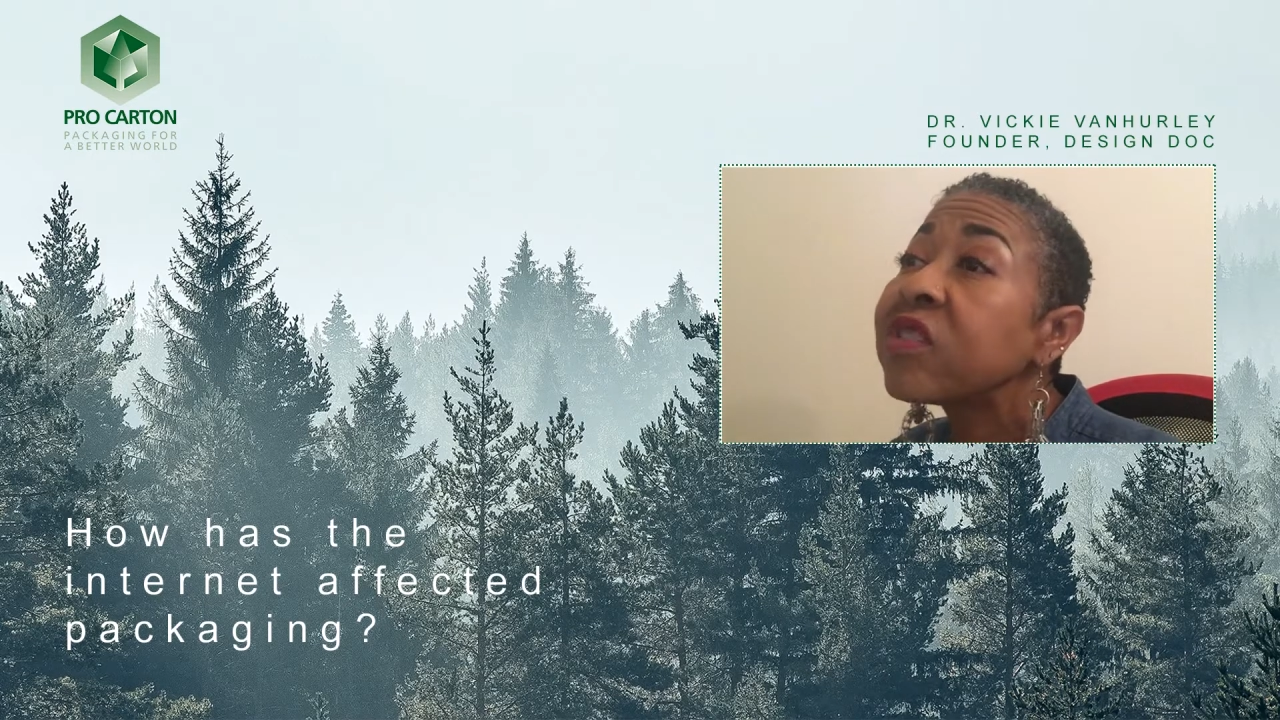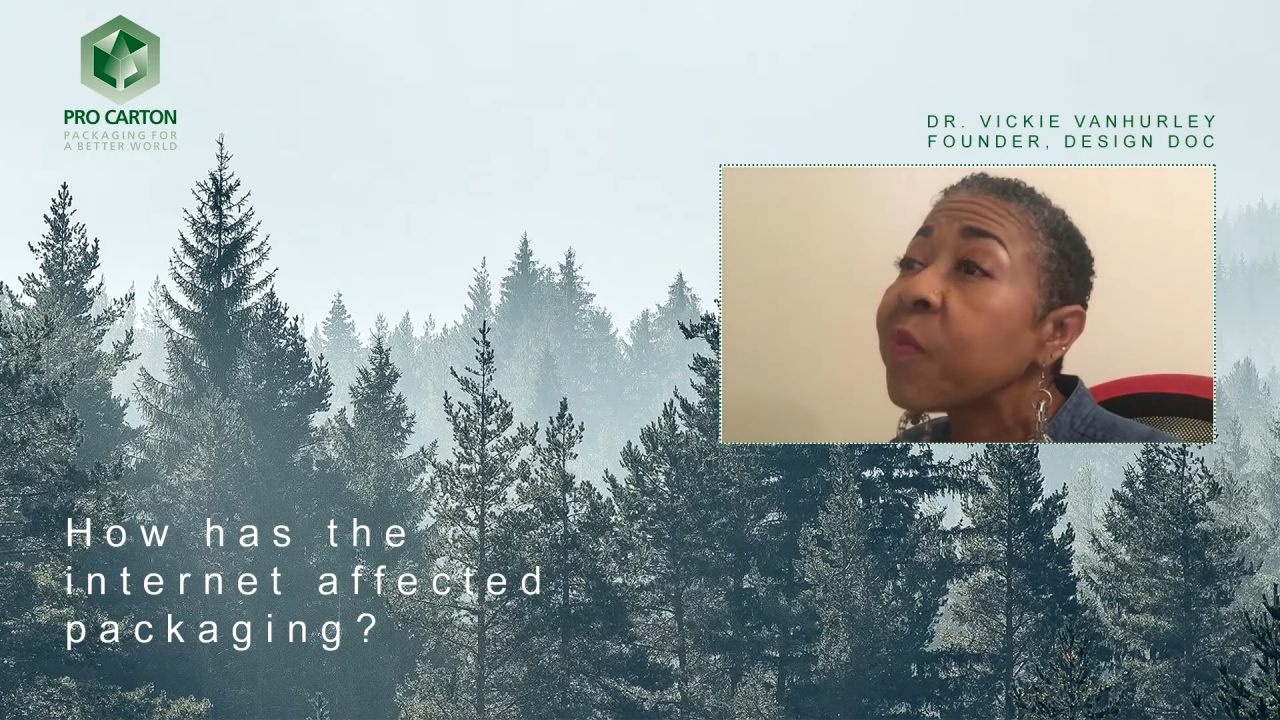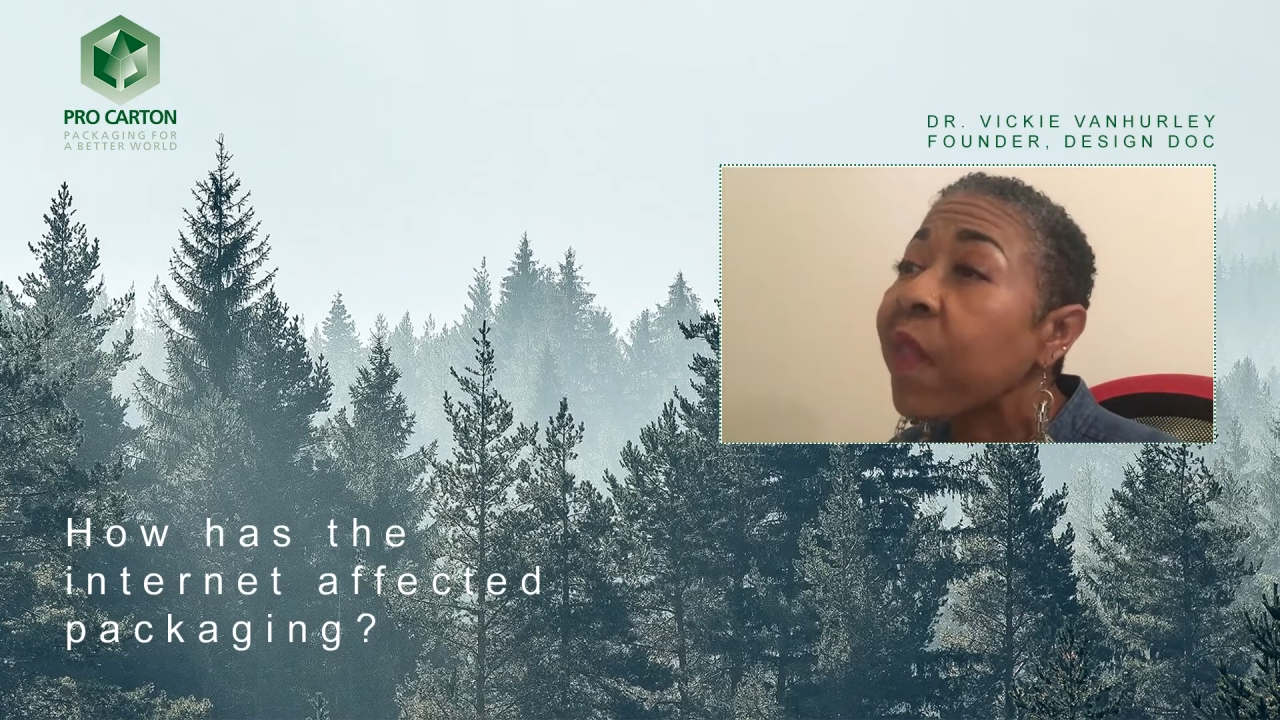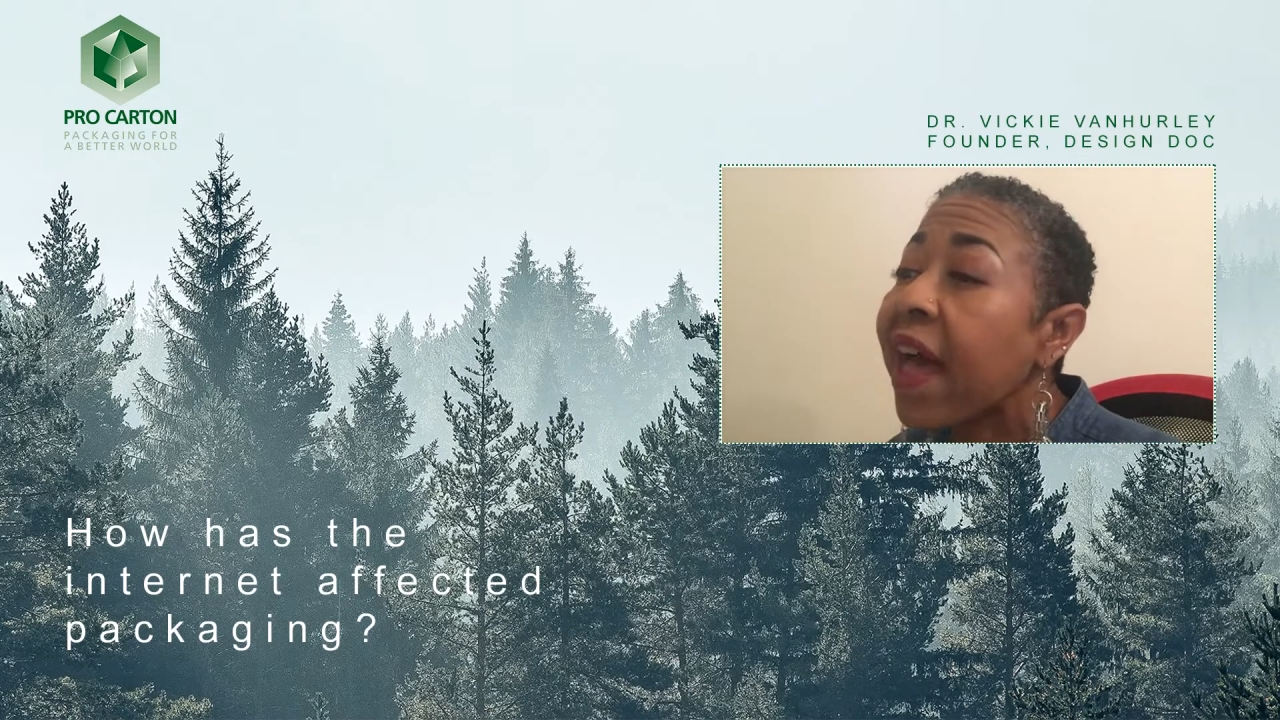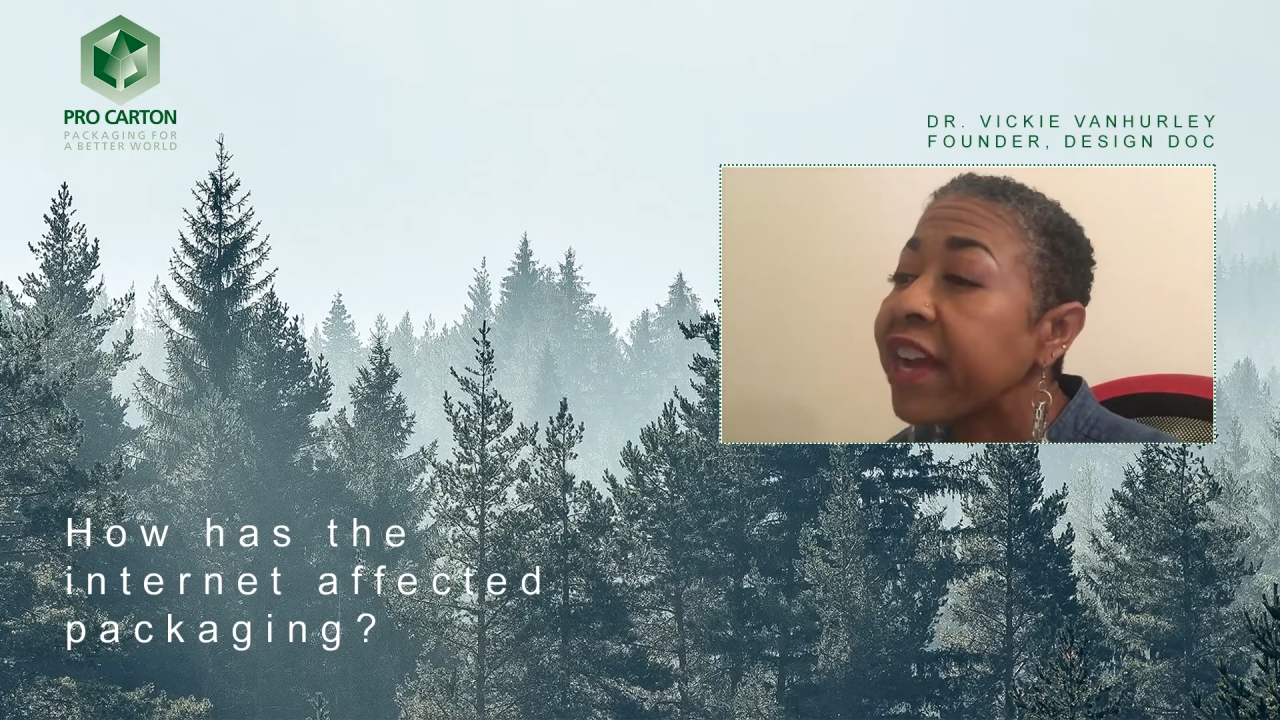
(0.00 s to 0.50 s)

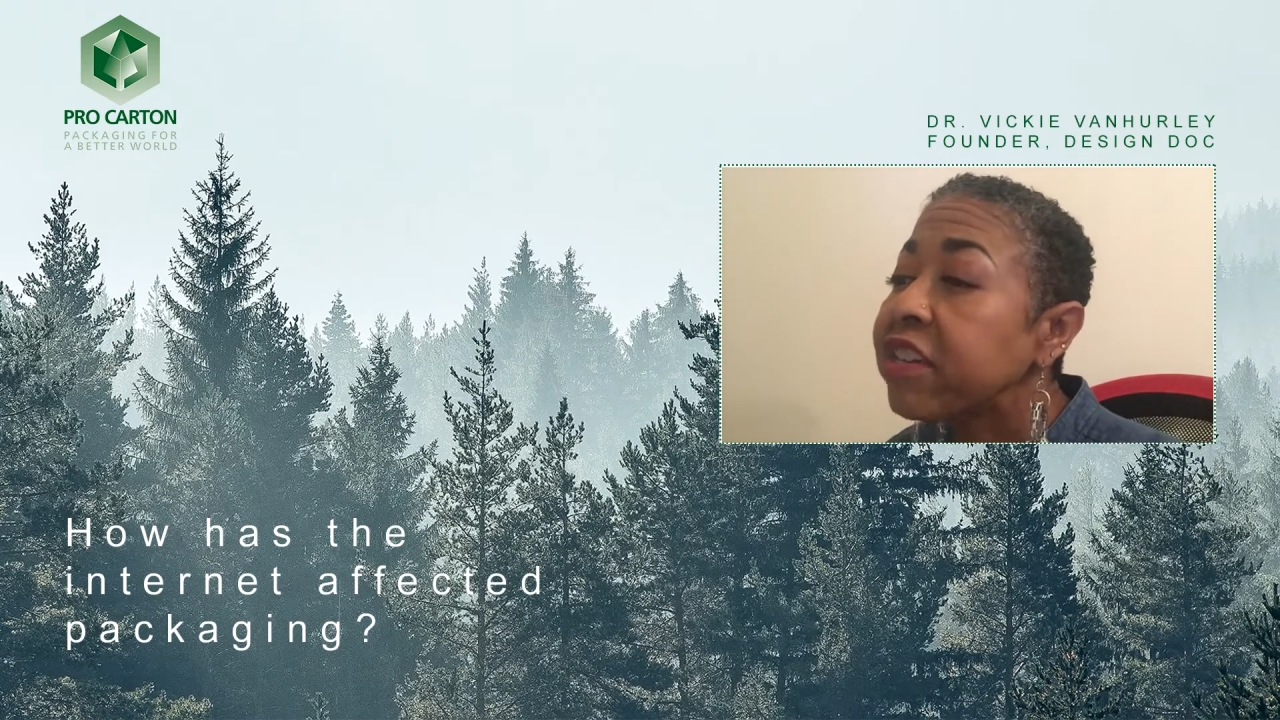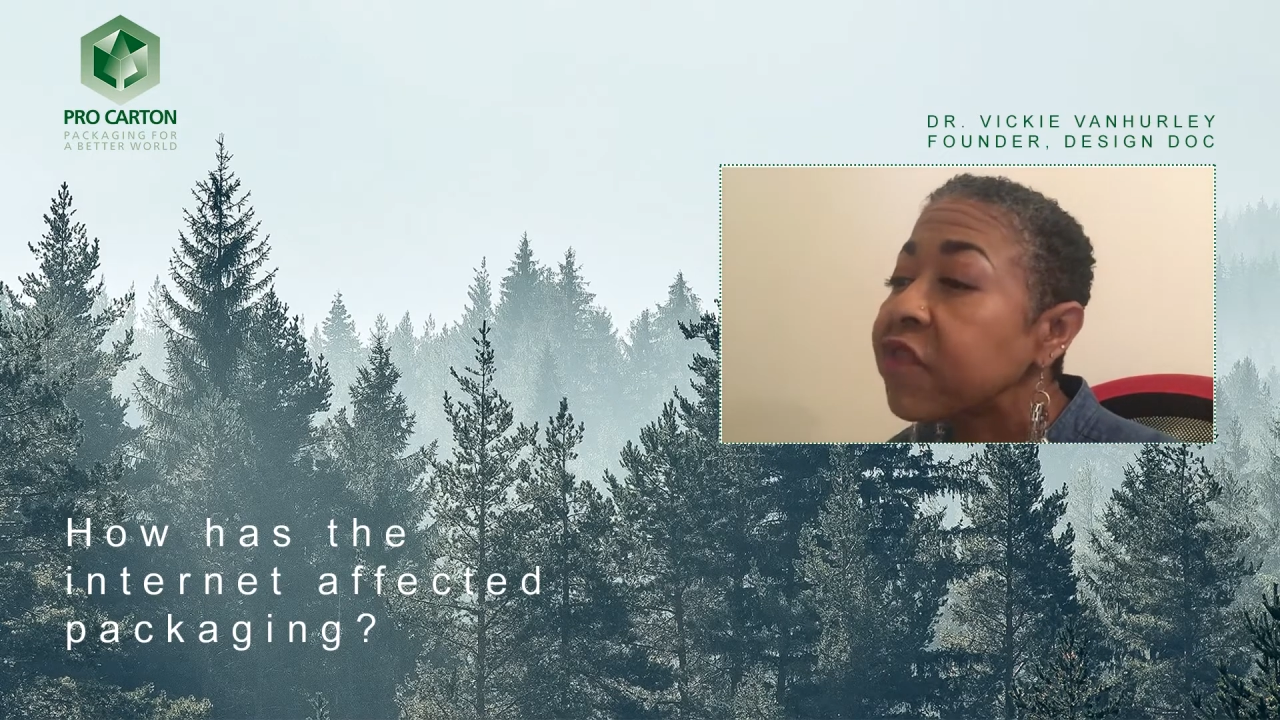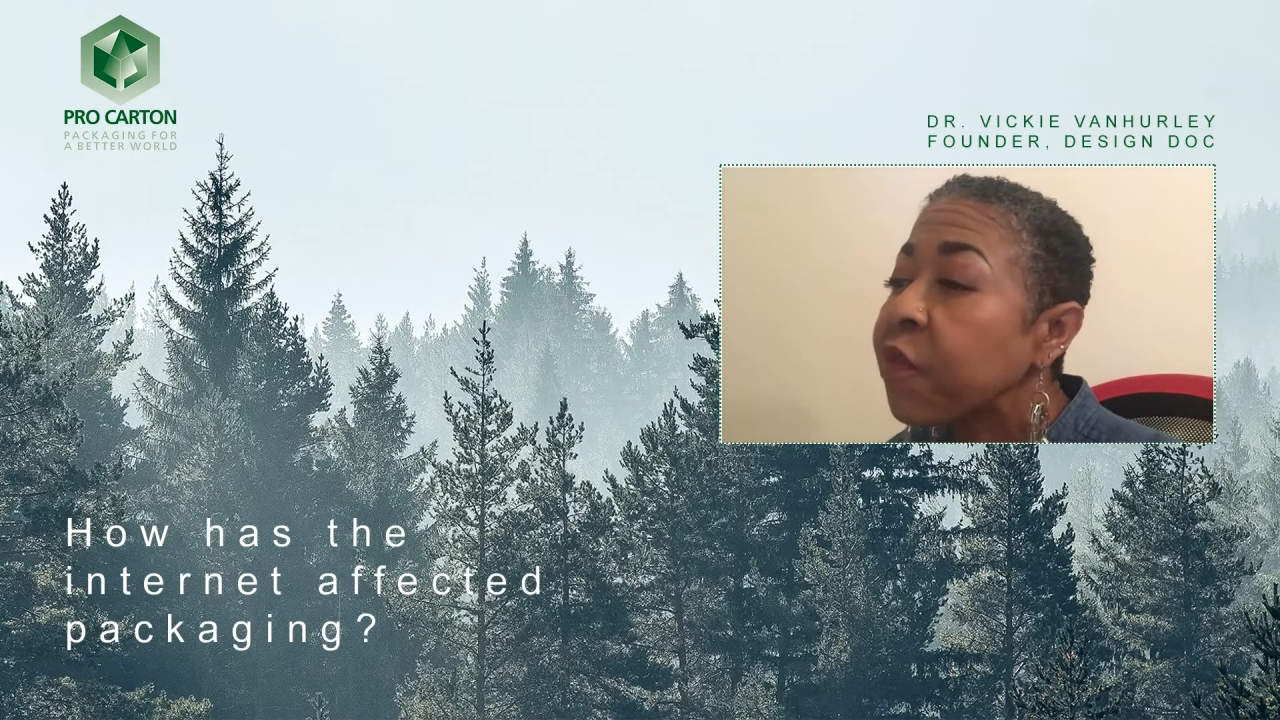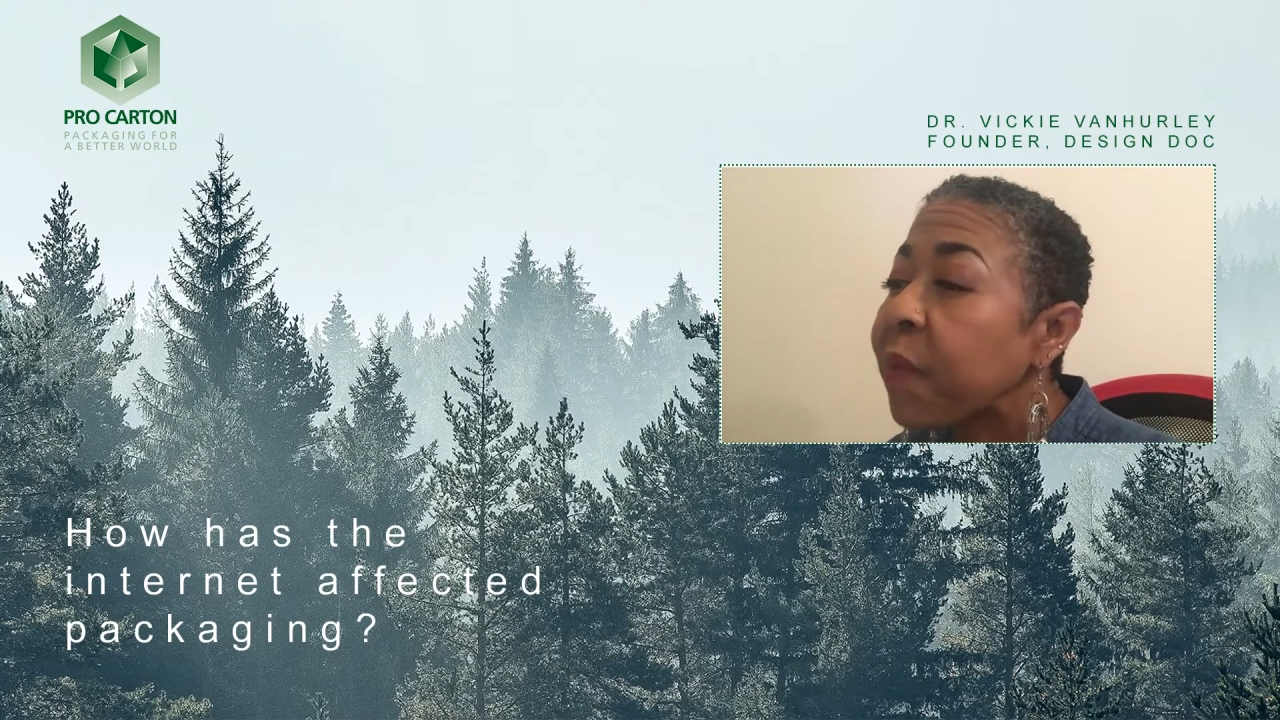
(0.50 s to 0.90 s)
suppliers for